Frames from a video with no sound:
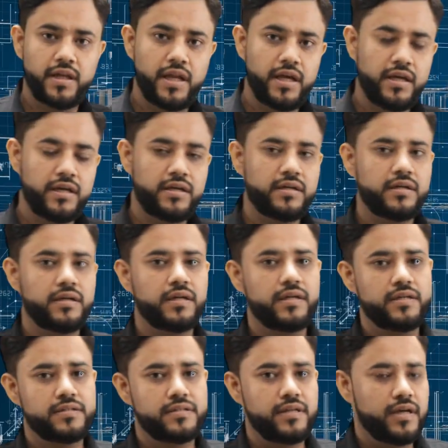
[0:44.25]
The link
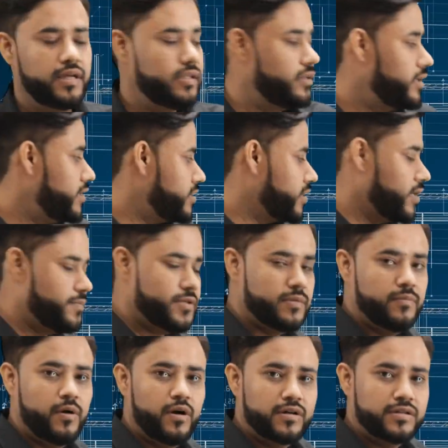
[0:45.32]
is there in the
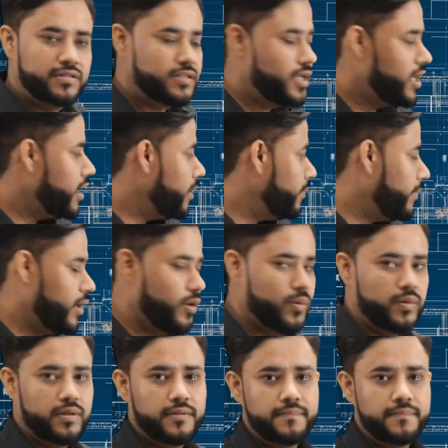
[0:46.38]
description box below.